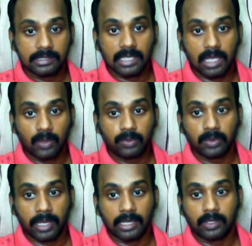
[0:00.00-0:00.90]
is how
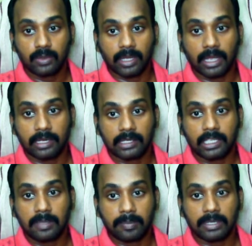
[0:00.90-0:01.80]
you can
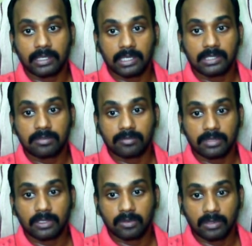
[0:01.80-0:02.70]
keep engaging
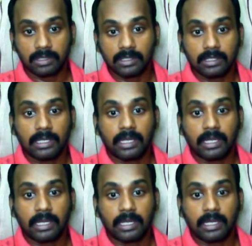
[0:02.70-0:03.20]
with your